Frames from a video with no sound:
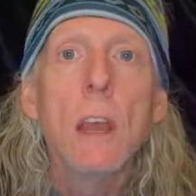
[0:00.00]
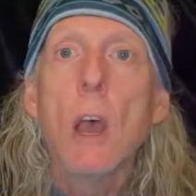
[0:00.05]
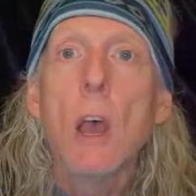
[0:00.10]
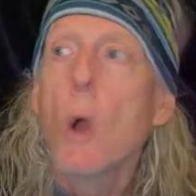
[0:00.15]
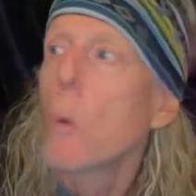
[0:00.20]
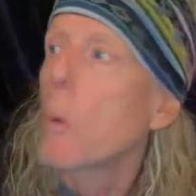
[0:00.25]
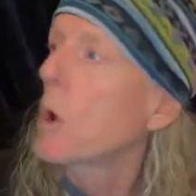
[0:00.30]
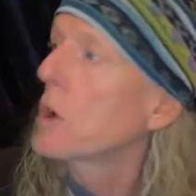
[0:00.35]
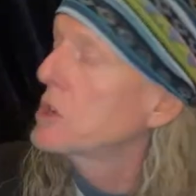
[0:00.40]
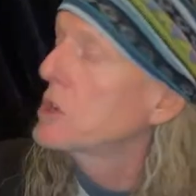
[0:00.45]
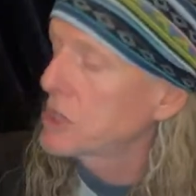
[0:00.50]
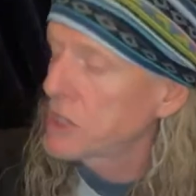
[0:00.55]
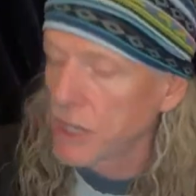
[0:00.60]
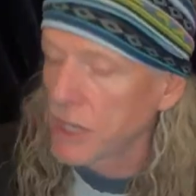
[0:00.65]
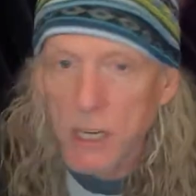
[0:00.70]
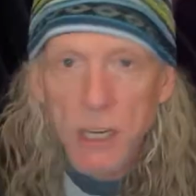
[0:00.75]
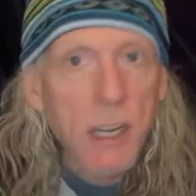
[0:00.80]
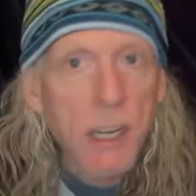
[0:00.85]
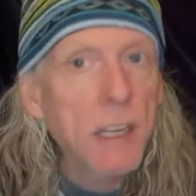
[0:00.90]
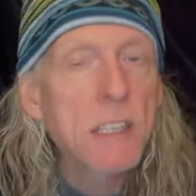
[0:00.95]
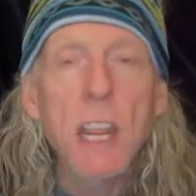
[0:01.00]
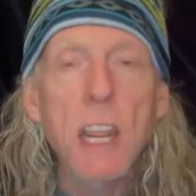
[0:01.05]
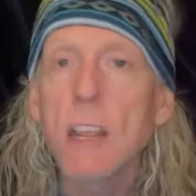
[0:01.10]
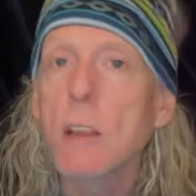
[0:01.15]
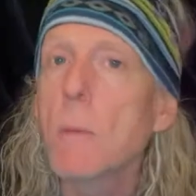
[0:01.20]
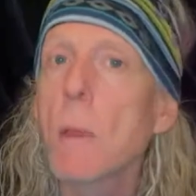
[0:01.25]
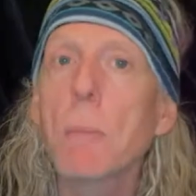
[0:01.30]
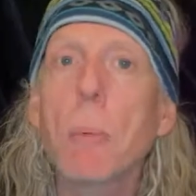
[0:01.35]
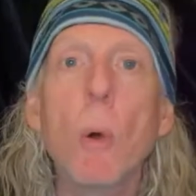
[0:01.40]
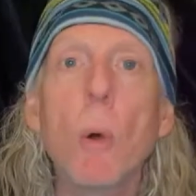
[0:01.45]
we're just going to continue
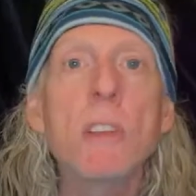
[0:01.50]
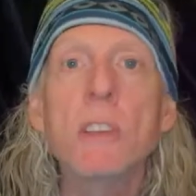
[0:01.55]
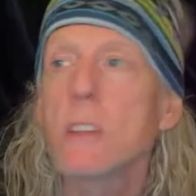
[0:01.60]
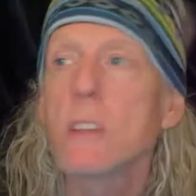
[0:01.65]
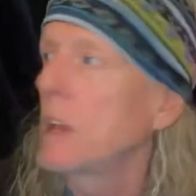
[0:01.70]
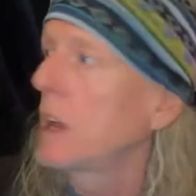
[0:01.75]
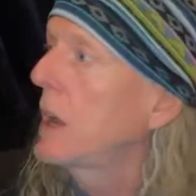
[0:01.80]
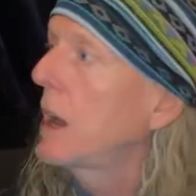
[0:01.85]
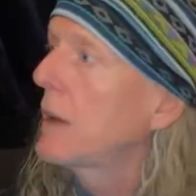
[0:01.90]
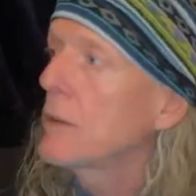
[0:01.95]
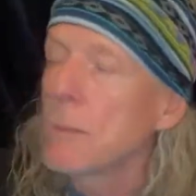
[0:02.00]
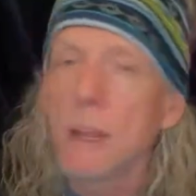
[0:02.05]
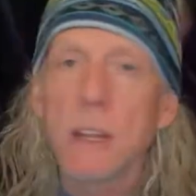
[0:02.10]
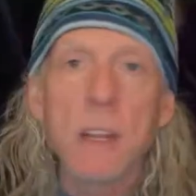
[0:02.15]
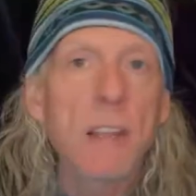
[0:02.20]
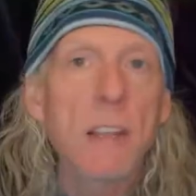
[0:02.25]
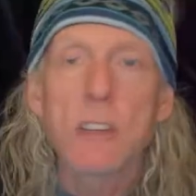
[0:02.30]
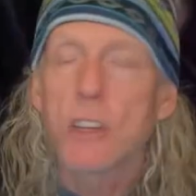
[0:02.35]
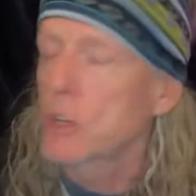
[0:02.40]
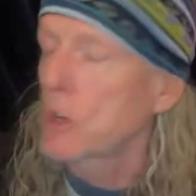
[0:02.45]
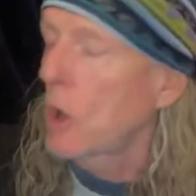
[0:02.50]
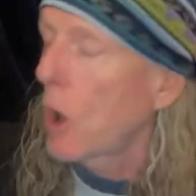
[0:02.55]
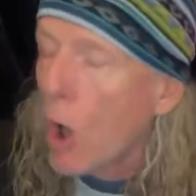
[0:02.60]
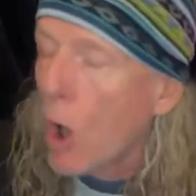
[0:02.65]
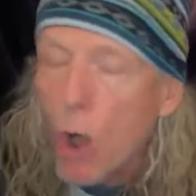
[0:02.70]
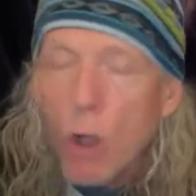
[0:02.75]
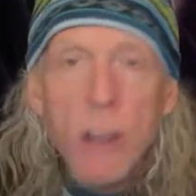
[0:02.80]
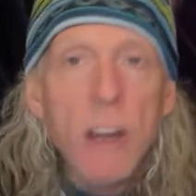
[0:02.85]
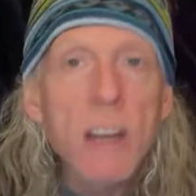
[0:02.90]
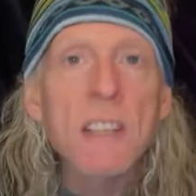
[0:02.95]
to be poisoned, the government, it's just
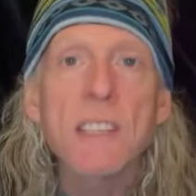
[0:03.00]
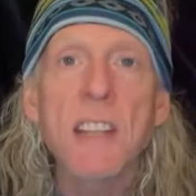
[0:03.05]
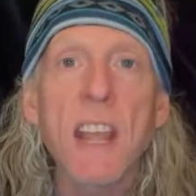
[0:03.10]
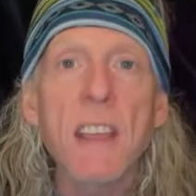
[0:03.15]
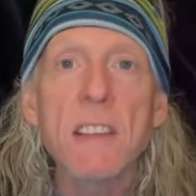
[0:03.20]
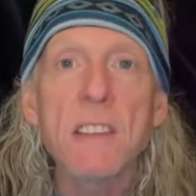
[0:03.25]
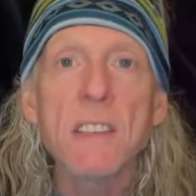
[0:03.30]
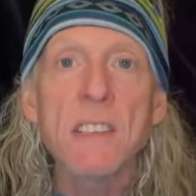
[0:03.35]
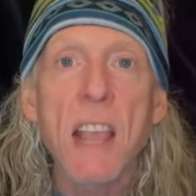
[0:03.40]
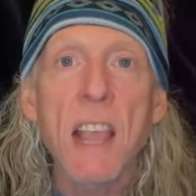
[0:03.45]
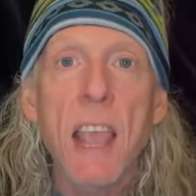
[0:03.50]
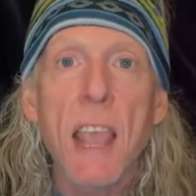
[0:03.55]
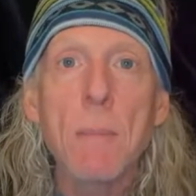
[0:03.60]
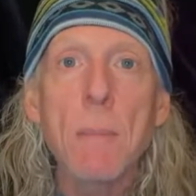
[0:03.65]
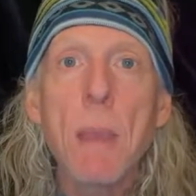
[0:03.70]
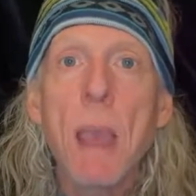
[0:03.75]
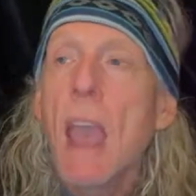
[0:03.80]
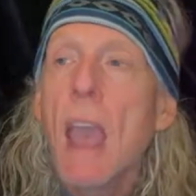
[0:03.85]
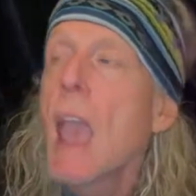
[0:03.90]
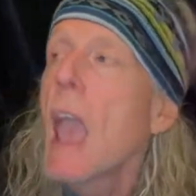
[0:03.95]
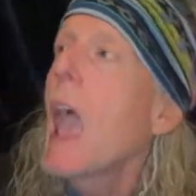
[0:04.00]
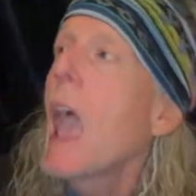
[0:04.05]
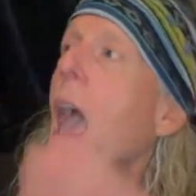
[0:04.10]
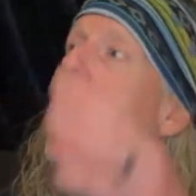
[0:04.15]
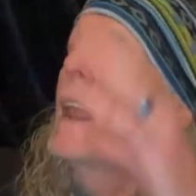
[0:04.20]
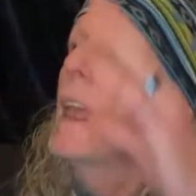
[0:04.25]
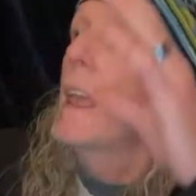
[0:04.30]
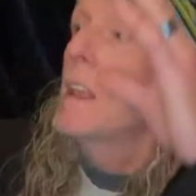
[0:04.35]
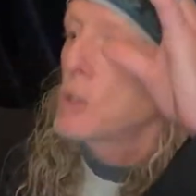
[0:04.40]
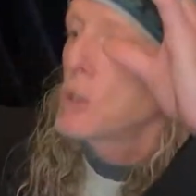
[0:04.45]
all going to stay the same,
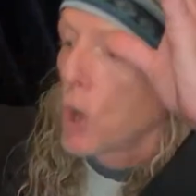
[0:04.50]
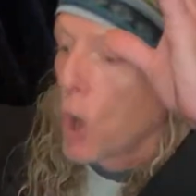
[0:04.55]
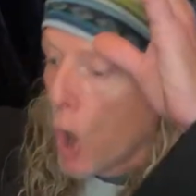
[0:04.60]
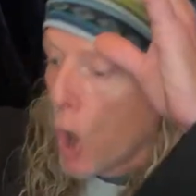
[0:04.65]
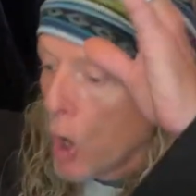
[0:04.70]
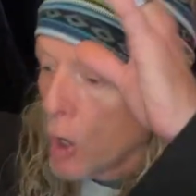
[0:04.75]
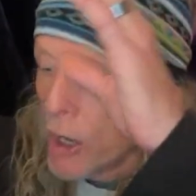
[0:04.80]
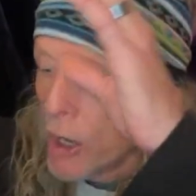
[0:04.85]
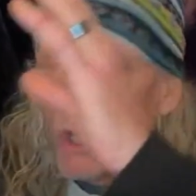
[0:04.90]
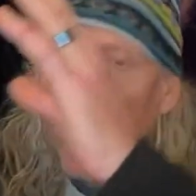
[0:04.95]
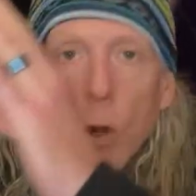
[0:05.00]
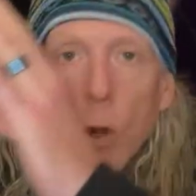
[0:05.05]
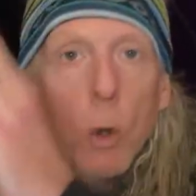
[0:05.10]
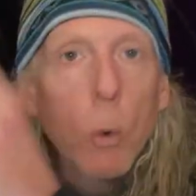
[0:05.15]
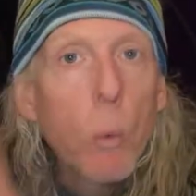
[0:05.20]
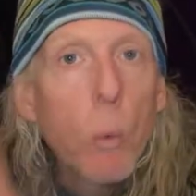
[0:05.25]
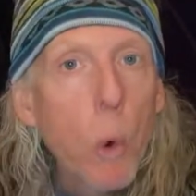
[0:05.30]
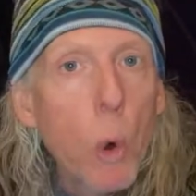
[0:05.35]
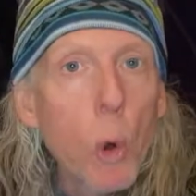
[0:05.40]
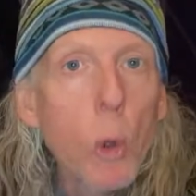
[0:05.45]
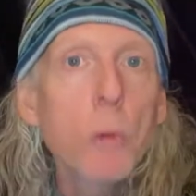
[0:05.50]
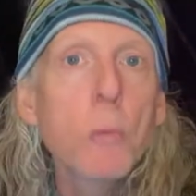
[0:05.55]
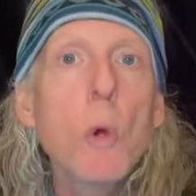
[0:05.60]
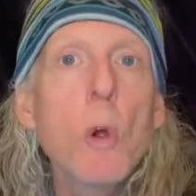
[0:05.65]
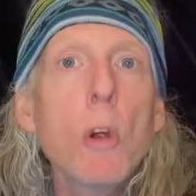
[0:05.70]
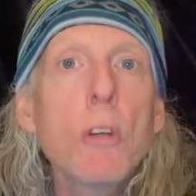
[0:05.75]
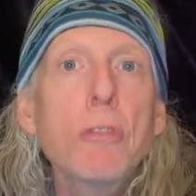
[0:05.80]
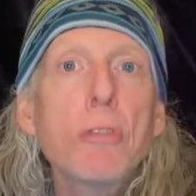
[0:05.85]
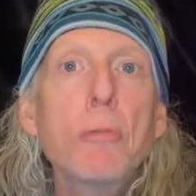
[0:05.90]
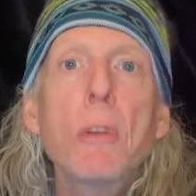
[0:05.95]
and it's all going to go to World
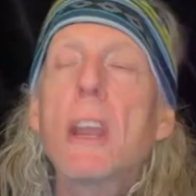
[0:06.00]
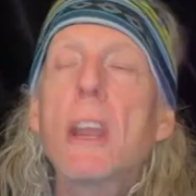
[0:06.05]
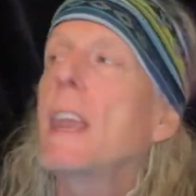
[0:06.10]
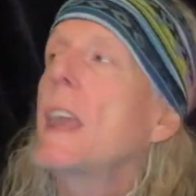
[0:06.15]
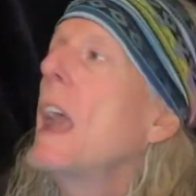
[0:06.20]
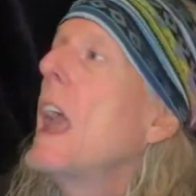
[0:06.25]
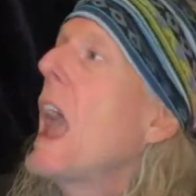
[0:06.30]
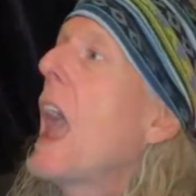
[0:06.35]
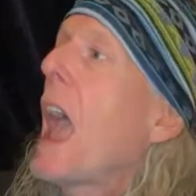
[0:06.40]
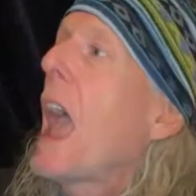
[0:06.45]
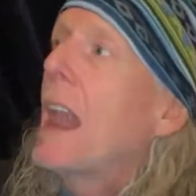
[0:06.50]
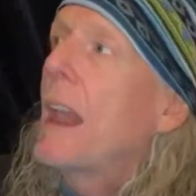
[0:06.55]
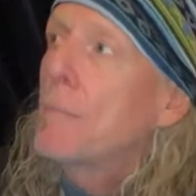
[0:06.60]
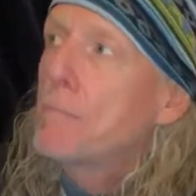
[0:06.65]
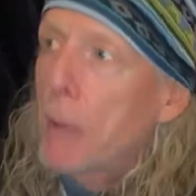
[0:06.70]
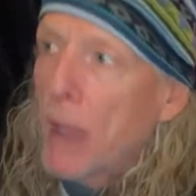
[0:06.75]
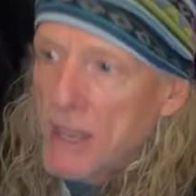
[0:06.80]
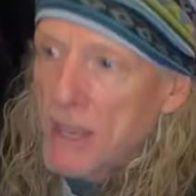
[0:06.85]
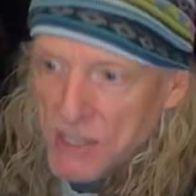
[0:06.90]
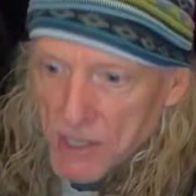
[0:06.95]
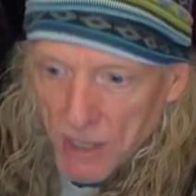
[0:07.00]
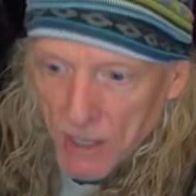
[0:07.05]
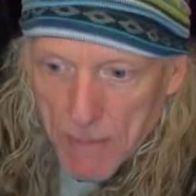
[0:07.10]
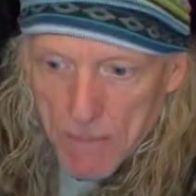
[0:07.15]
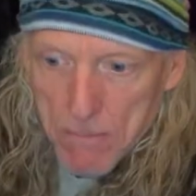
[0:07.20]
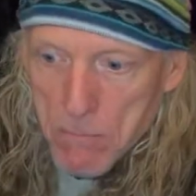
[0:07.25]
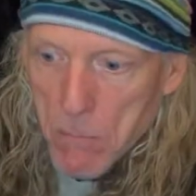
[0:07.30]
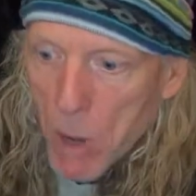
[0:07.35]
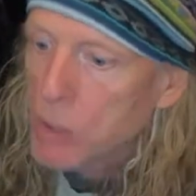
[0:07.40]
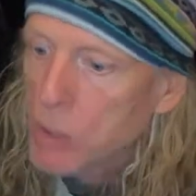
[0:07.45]
War III, and basically
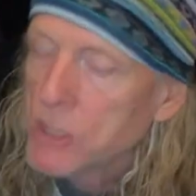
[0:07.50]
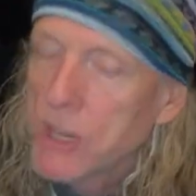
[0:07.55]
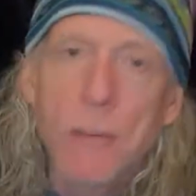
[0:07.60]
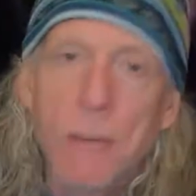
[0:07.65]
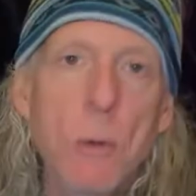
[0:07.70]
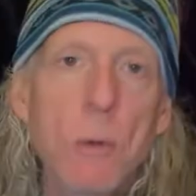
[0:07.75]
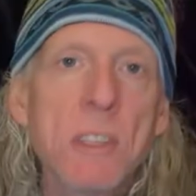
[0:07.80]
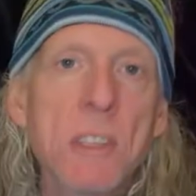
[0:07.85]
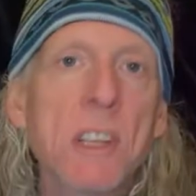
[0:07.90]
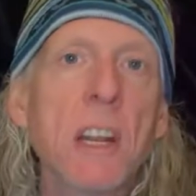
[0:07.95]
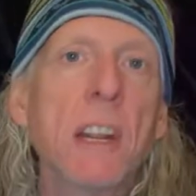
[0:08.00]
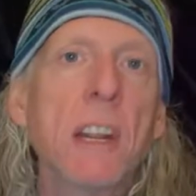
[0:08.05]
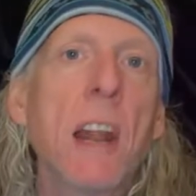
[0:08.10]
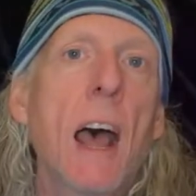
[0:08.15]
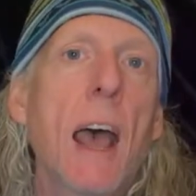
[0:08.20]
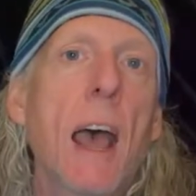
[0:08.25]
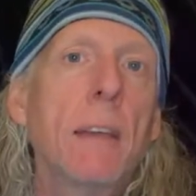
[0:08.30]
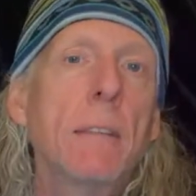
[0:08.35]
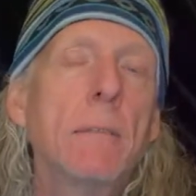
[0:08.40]
most everyone's going to die.